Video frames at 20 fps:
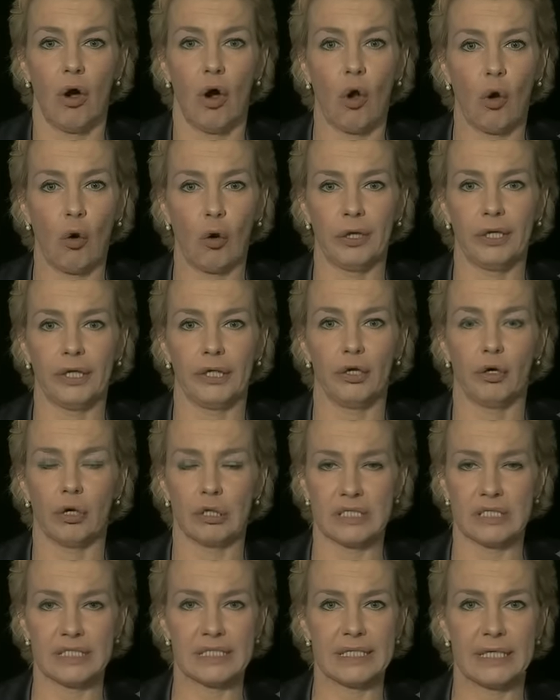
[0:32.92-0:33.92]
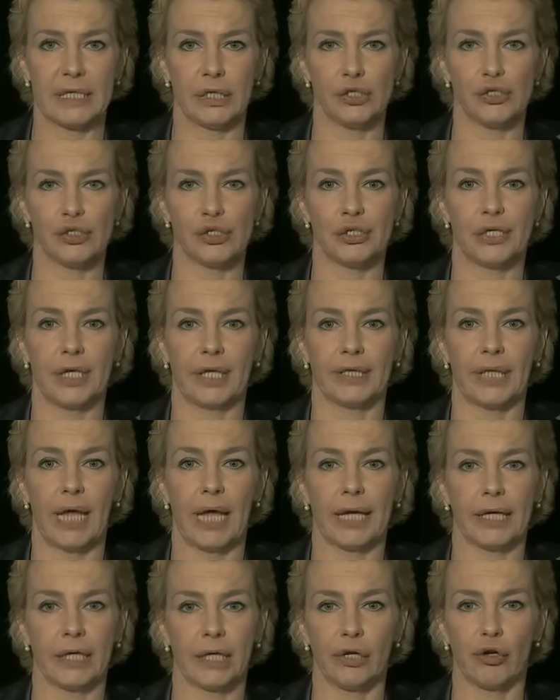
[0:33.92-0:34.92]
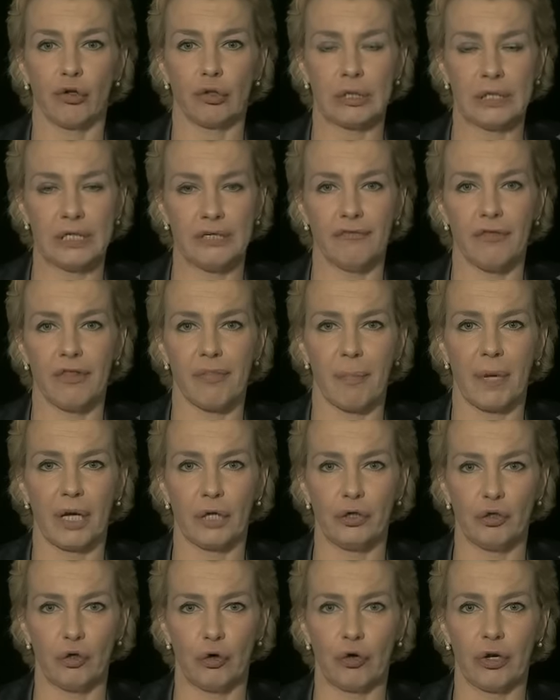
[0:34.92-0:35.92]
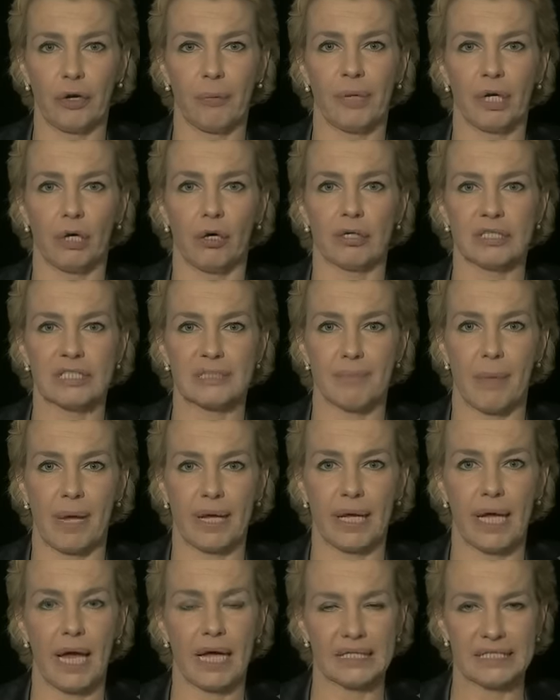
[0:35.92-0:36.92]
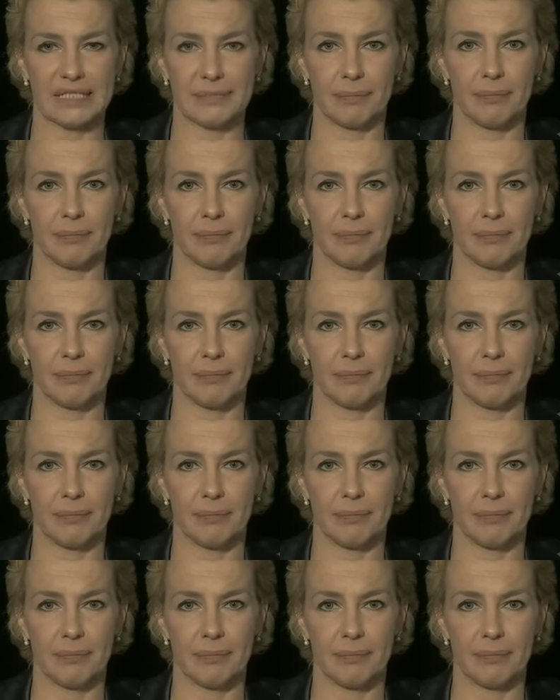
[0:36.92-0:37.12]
holded hostage that I cannot leave with my daughter because my